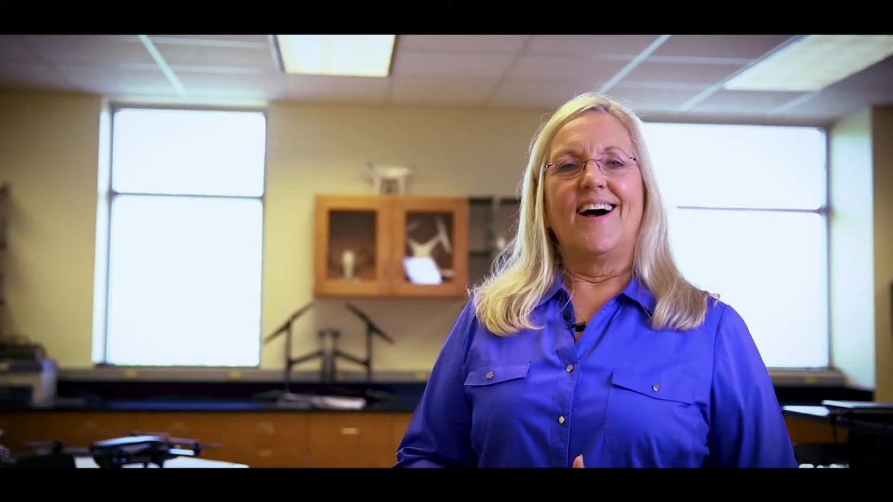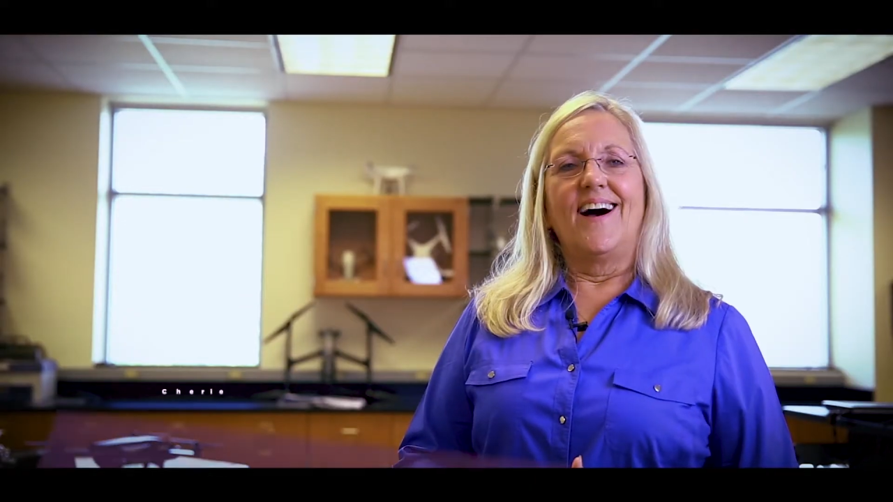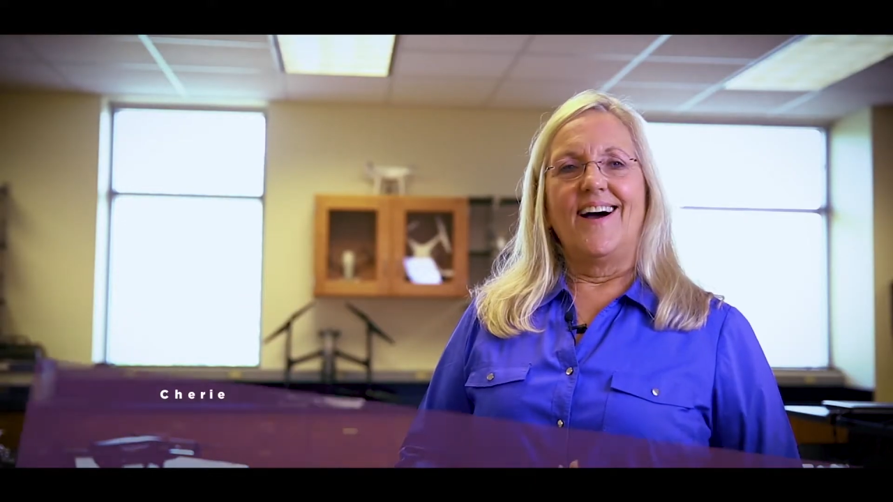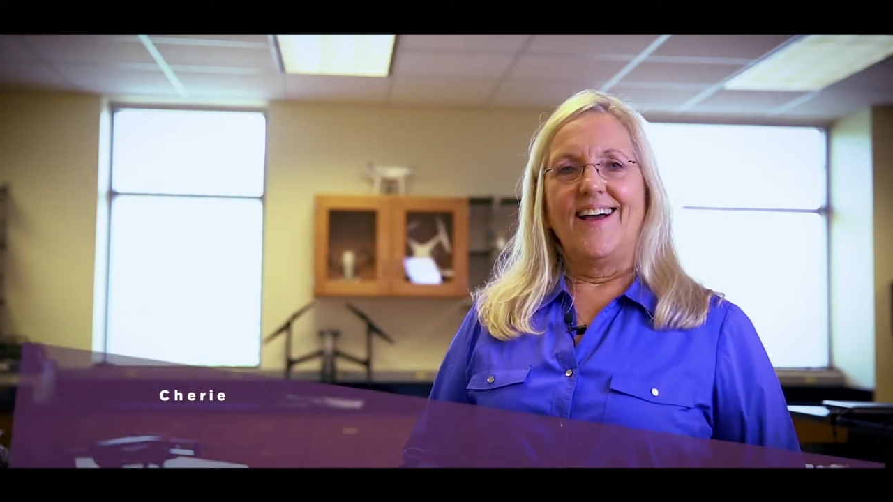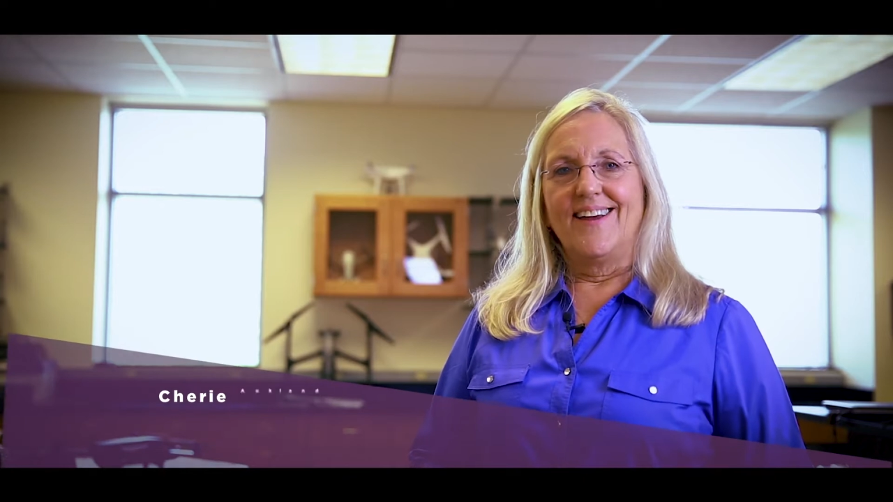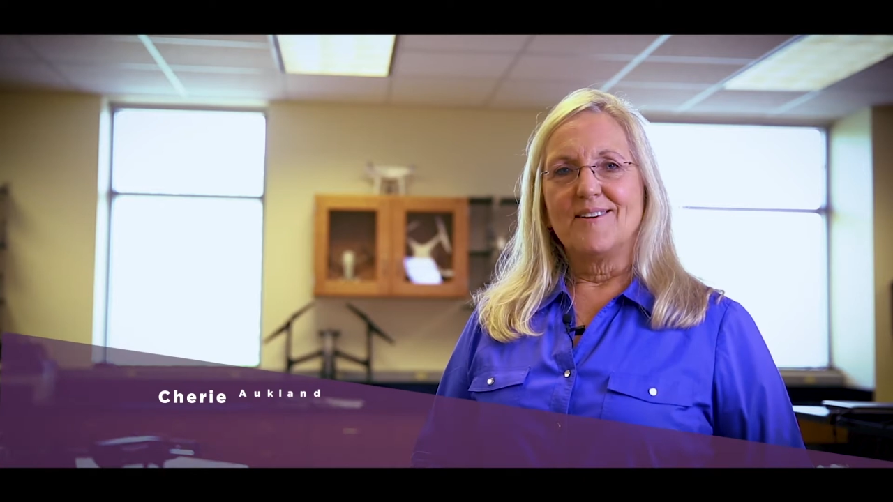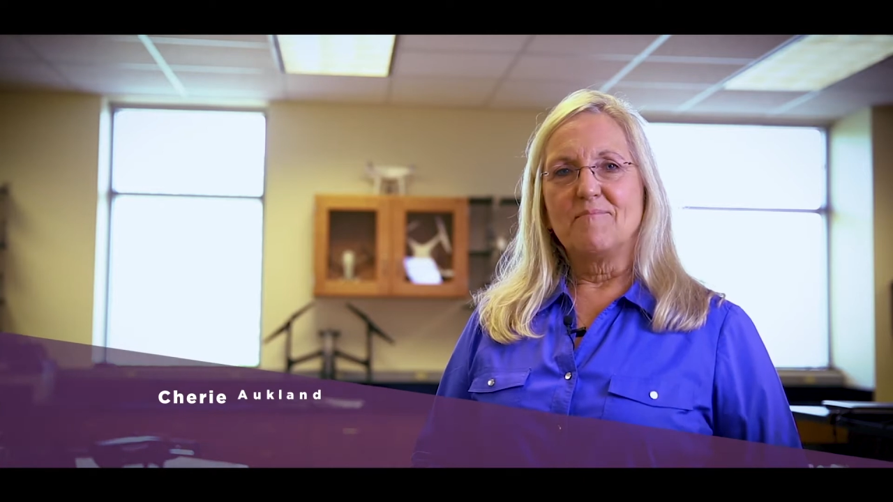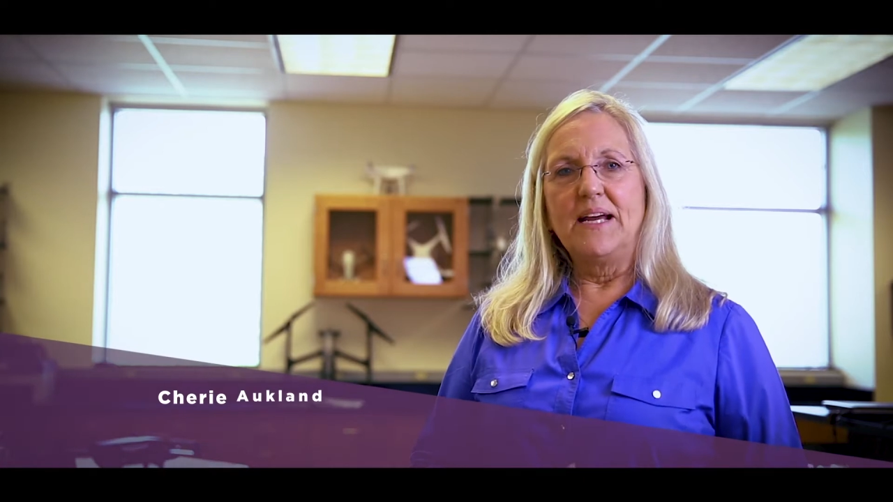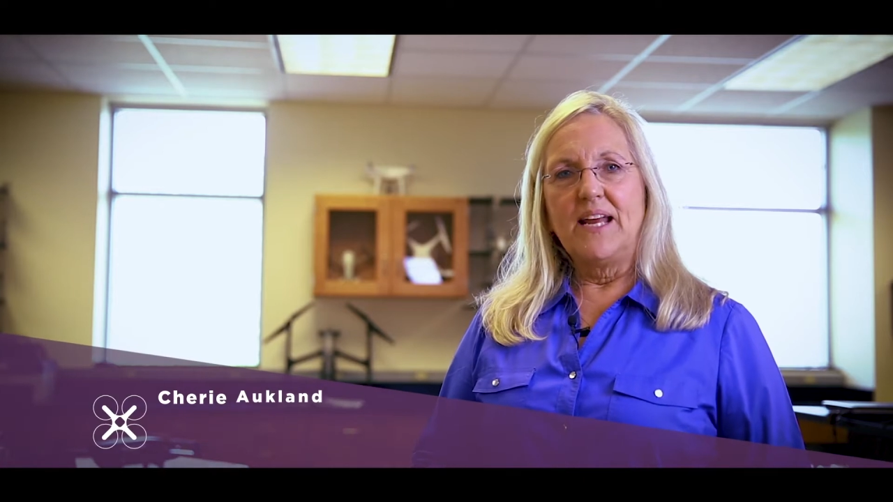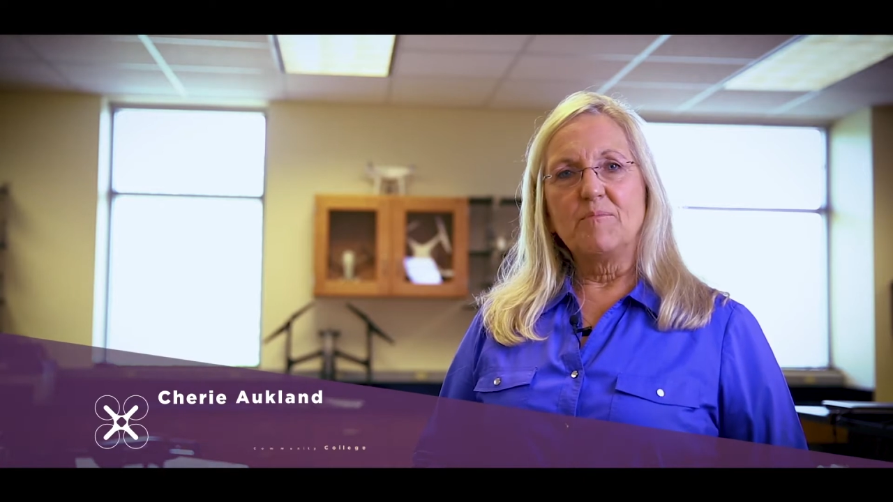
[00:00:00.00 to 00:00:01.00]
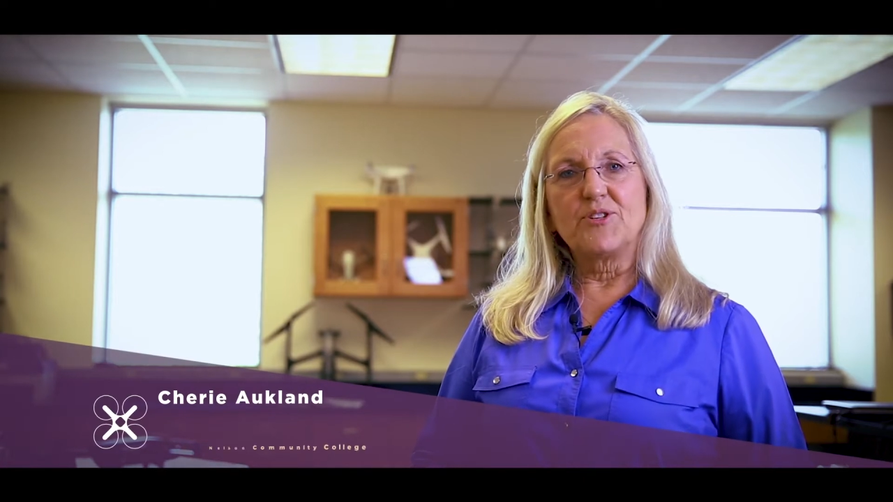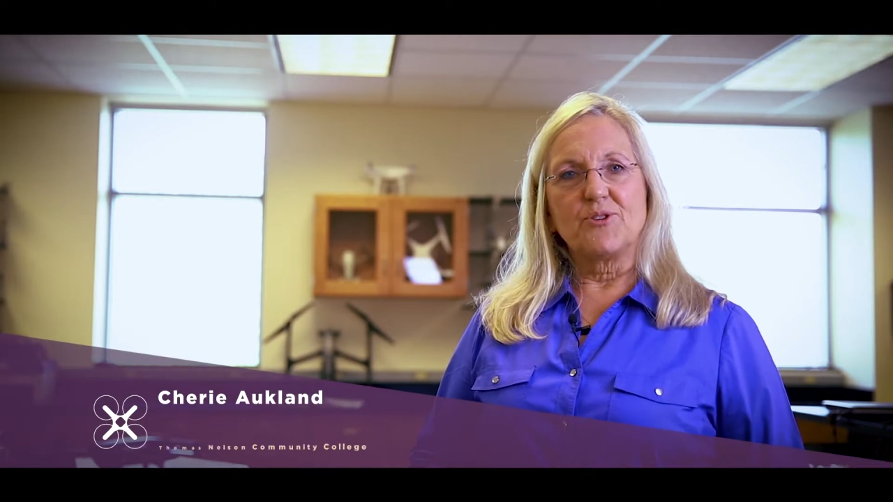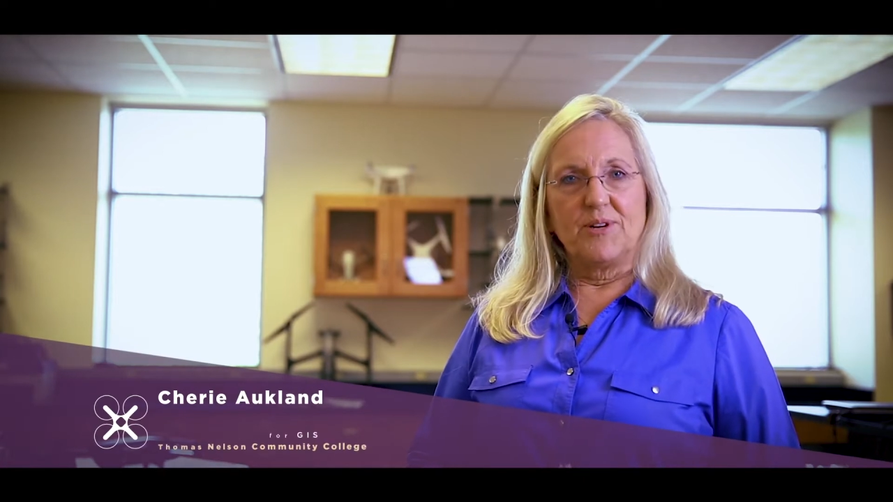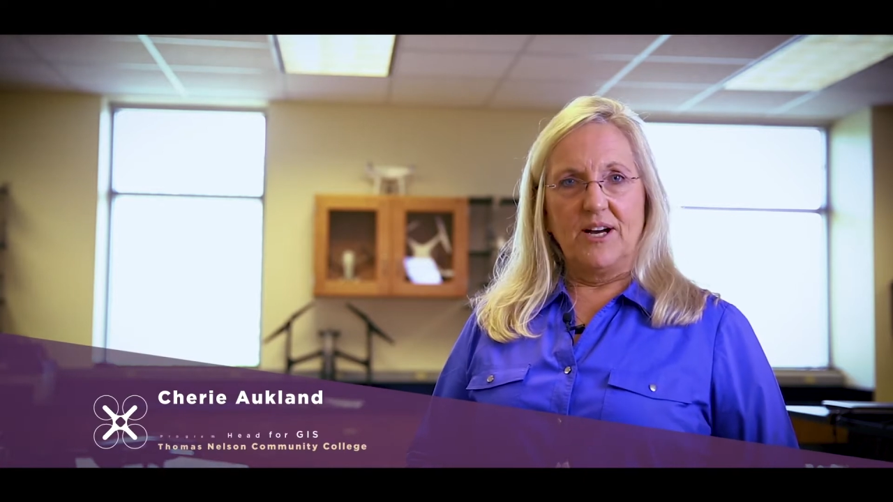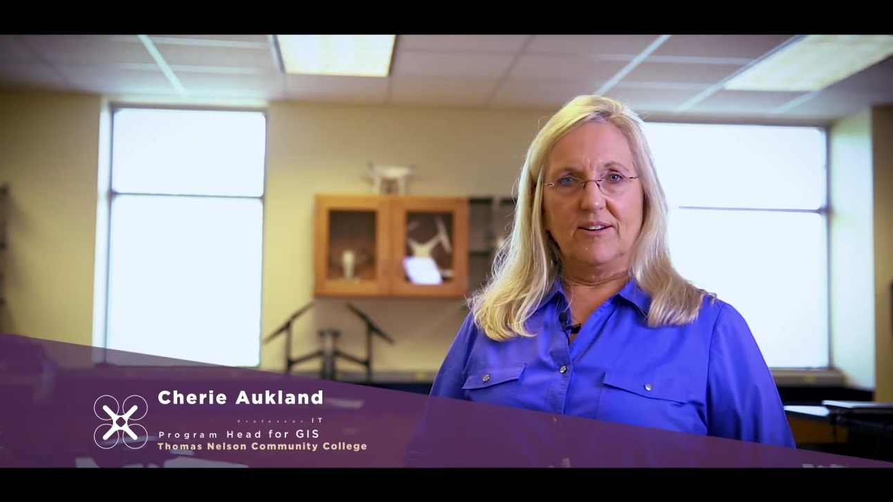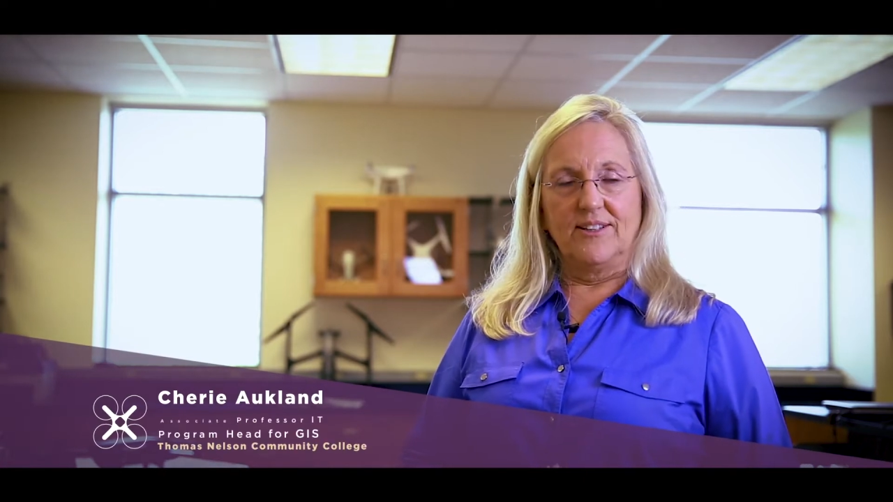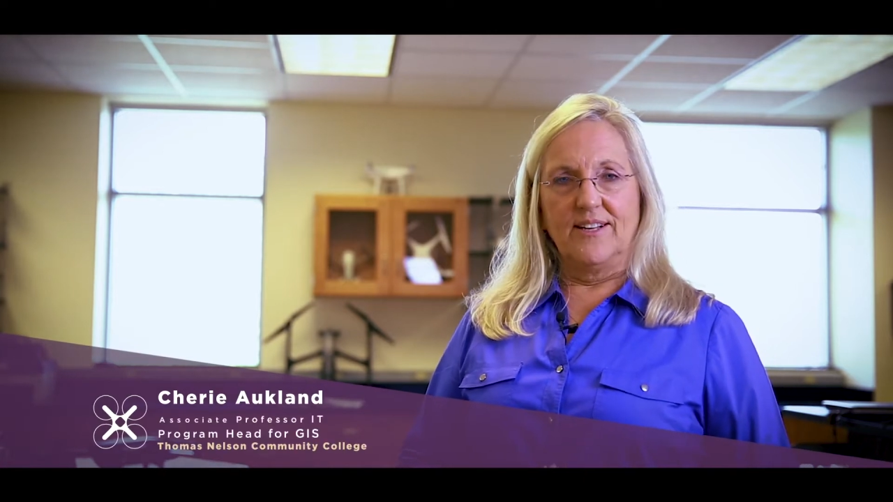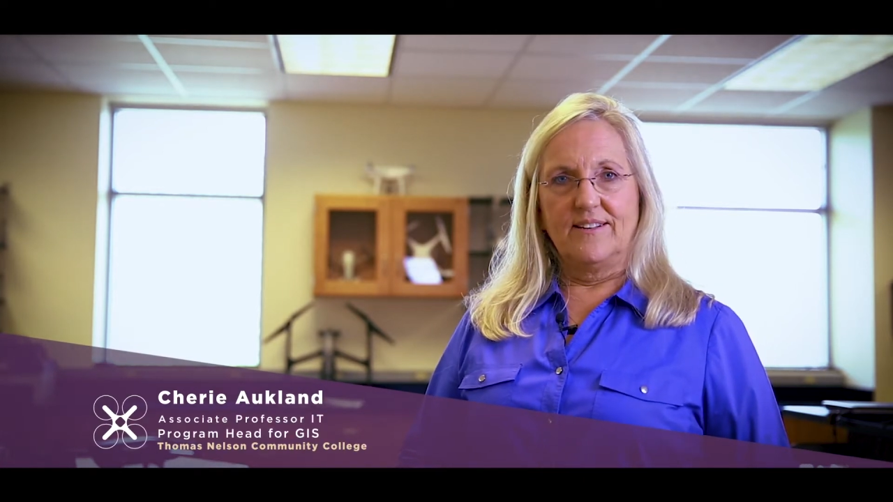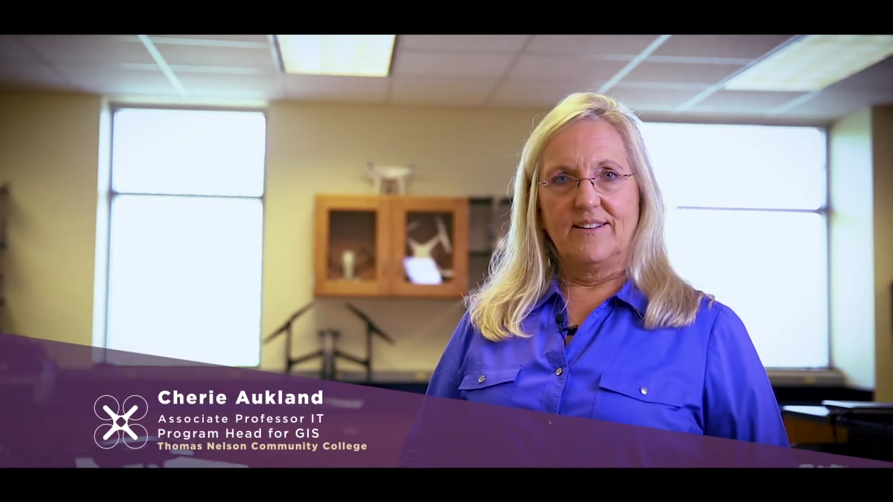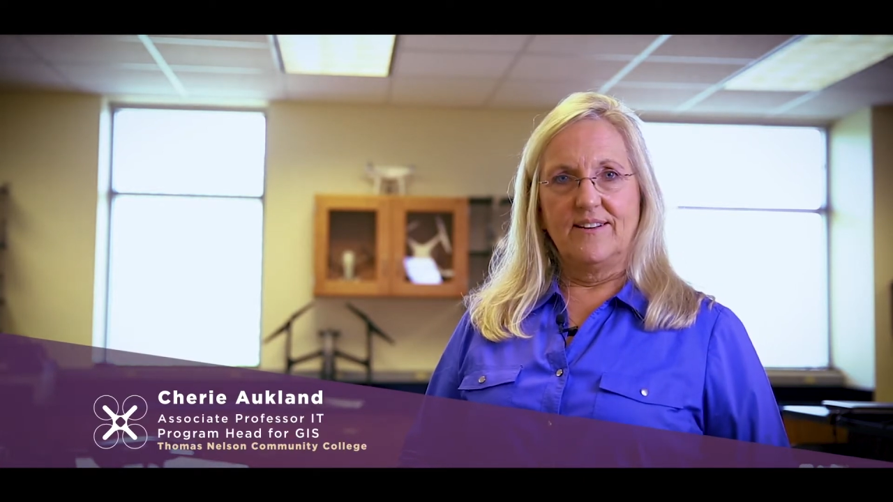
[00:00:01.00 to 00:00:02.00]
Hi, my name is Cherie Auckland.